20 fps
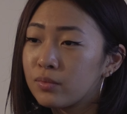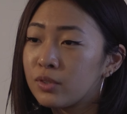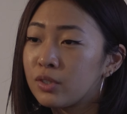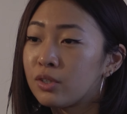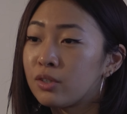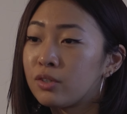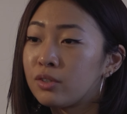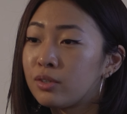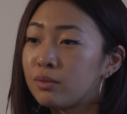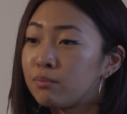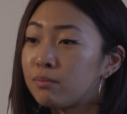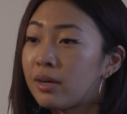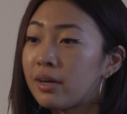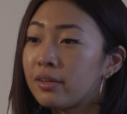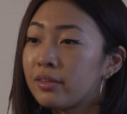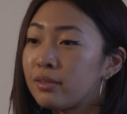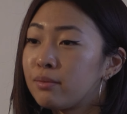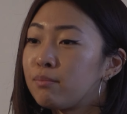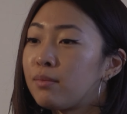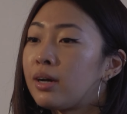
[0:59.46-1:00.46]
to learn the
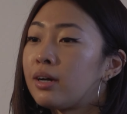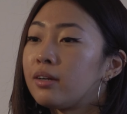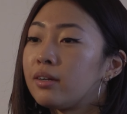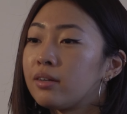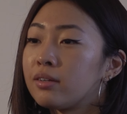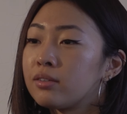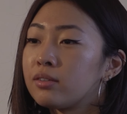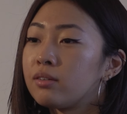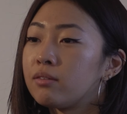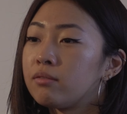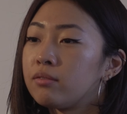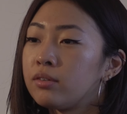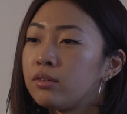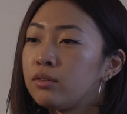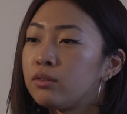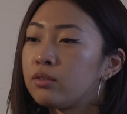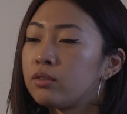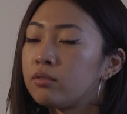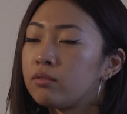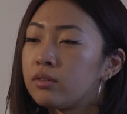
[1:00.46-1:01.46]
mathematics of the
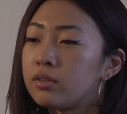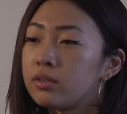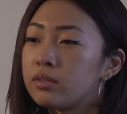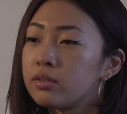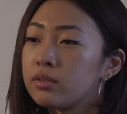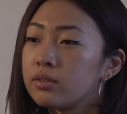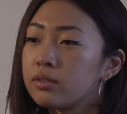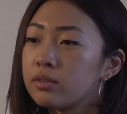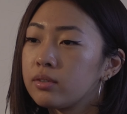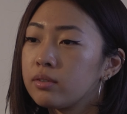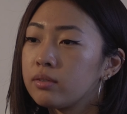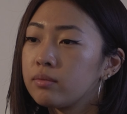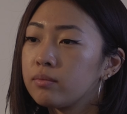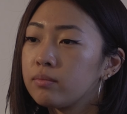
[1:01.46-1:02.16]
universe.